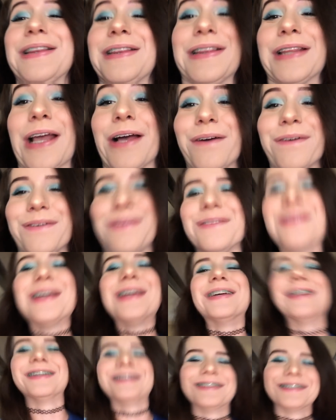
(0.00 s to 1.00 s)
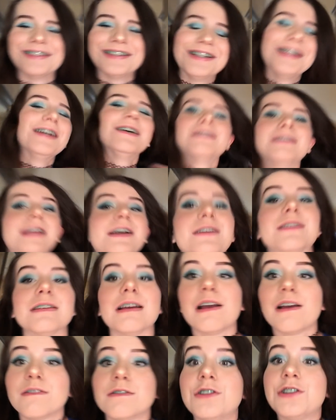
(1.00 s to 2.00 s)
No. We also
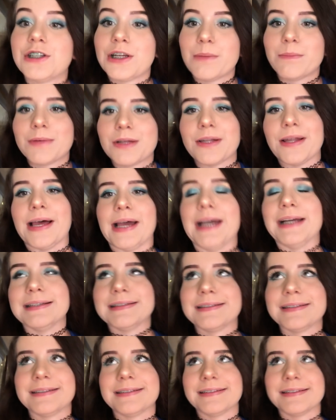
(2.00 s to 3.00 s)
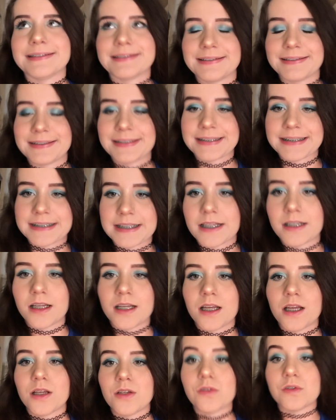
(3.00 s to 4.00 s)
have gym class.
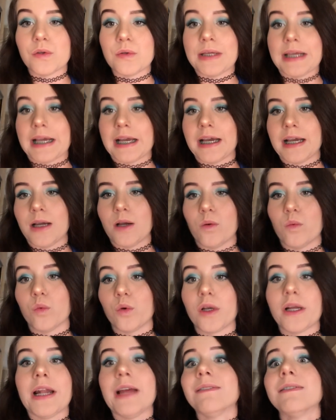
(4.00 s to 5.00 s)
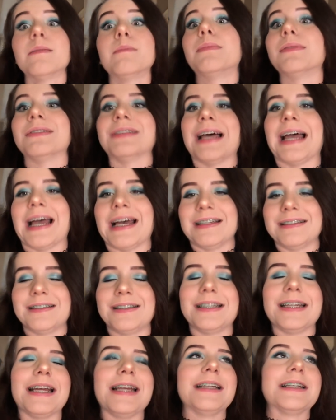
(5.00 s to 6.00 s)
So yeah, we're gonna have a
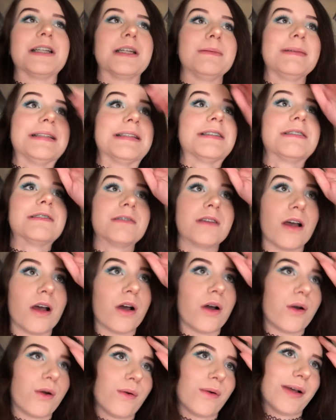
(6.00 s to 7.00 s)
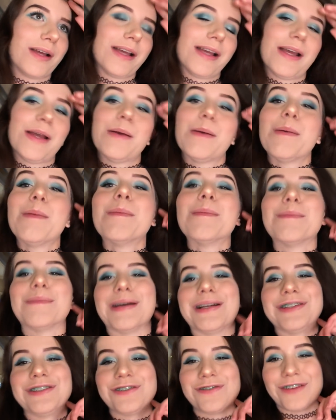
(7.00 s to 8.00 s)
blast today. It's gonna be so
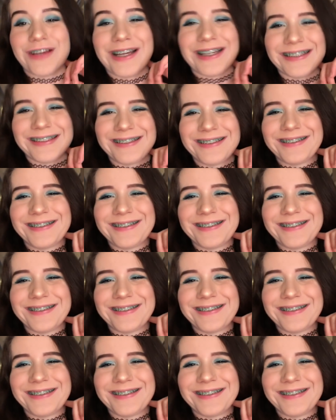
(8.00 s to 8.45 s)
much fun.